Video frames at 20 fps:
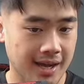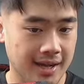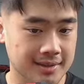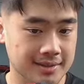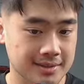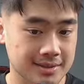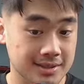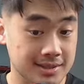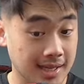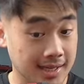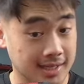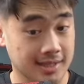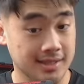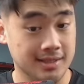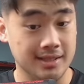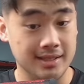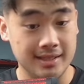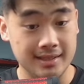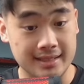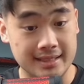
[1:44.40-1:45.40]
Second,
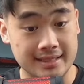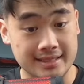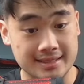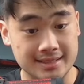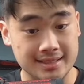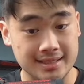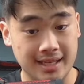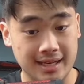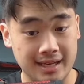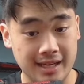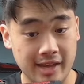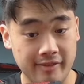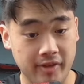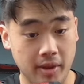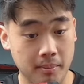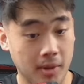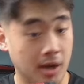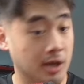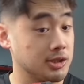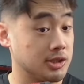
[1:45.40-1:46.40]
it's if a
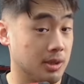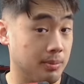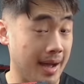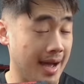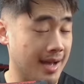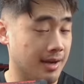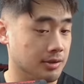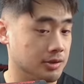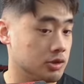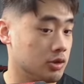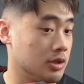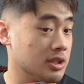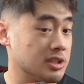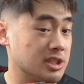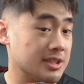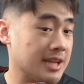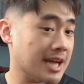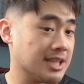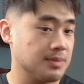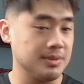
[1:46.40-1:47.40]
monster battles, so it
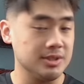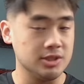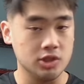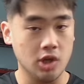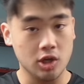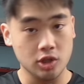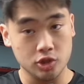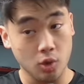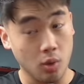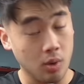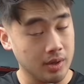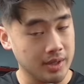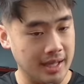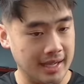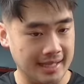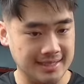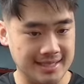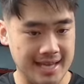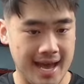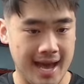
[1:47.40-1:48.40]
doesn't have to be Zongdora that
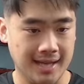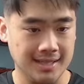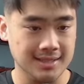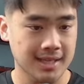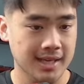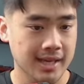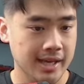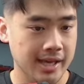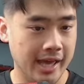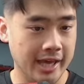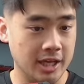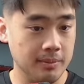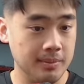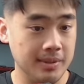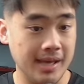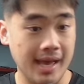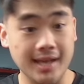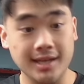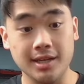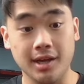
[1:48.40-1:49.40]
attacks. It could
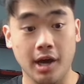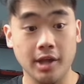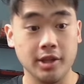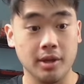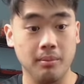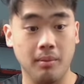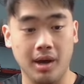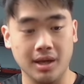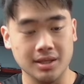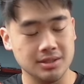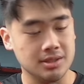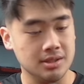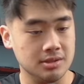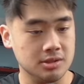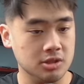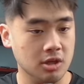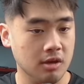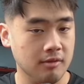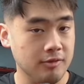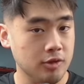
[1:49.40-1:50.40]
be any other monster.
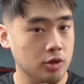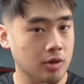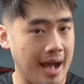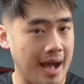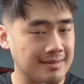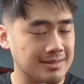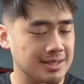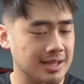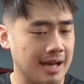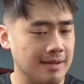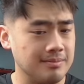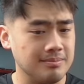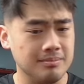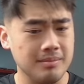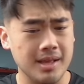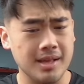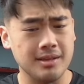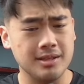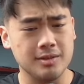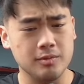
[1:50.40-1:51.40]
So if you had to
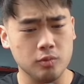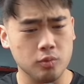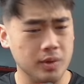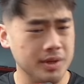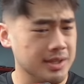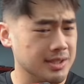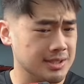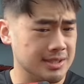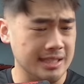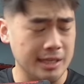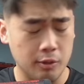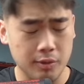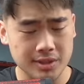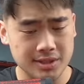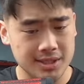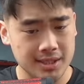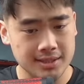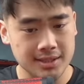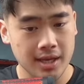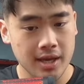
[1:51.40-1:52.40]
make weird
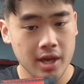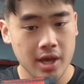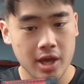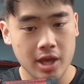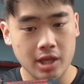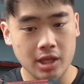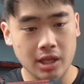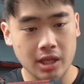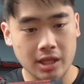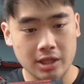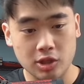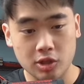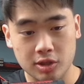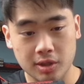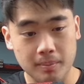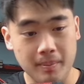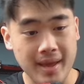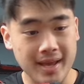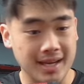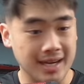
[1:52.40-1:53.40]
sequences, you
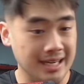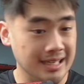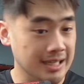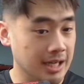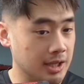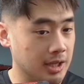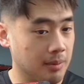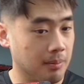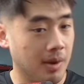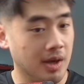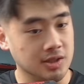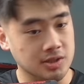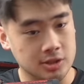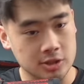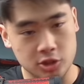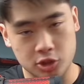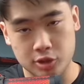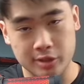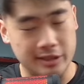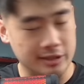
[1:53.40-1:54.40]
can make another monster
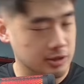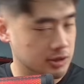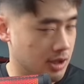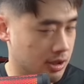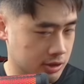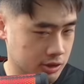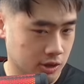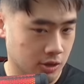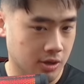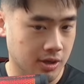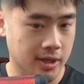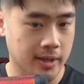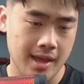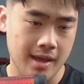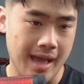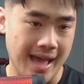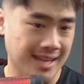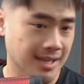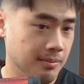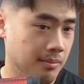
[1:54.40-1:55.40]
trigger Zongdora.
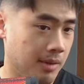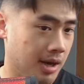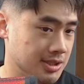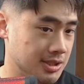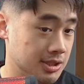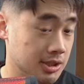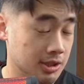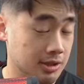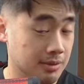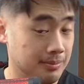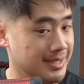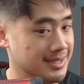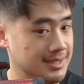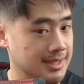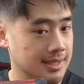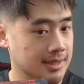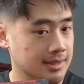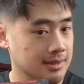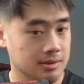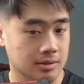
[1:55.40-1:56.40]
Any monster you're
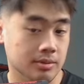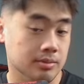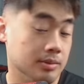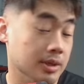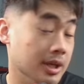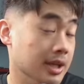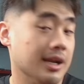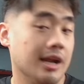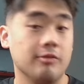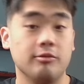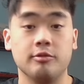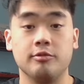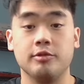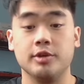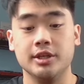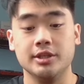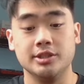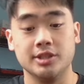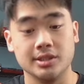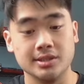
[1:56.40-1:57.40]
missing, you get it out for
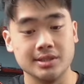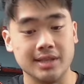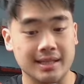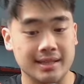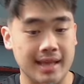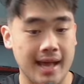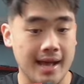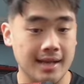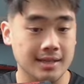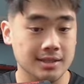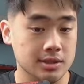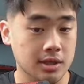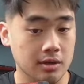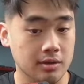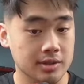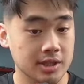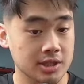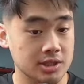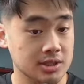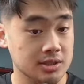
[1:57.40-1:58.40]
free, just like that. So
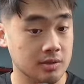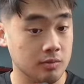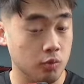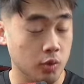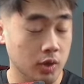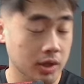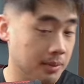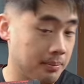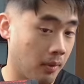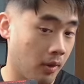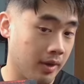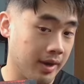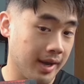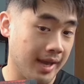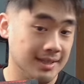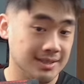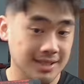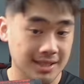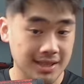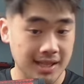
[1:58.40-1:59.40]
this is really important,
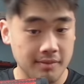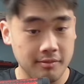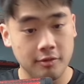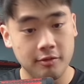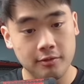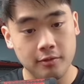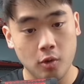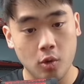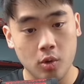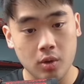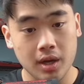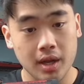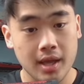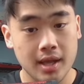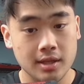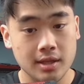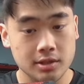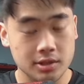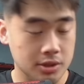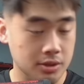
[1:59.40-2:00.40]
and it's a level 4
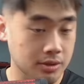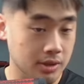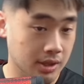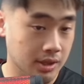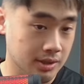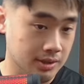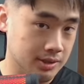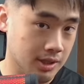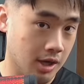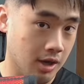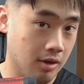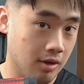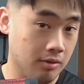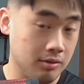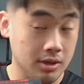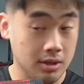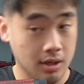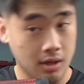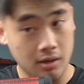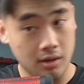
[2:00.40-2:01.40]
tuner. So,
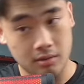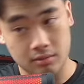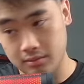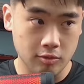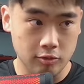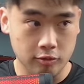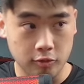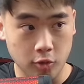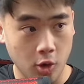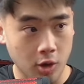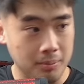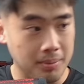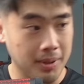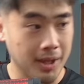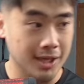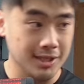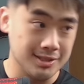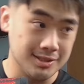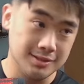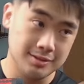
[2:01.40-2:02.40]
you know, 4
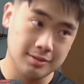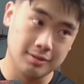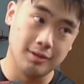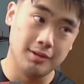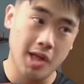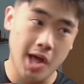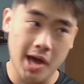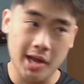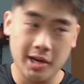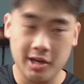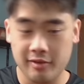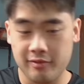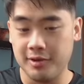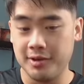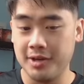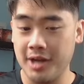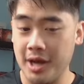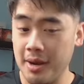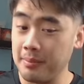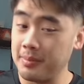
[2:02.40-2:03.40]
plus, you know, a lot of
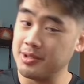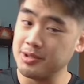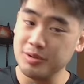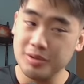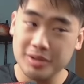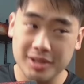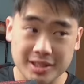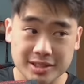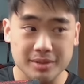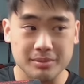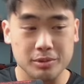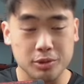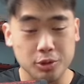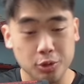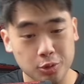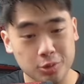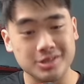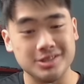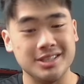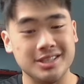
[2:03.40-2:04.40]
different numbers. You can get some
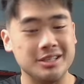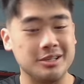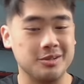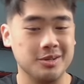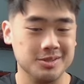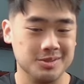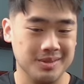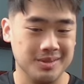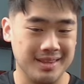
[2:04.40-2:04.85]
cool synchros with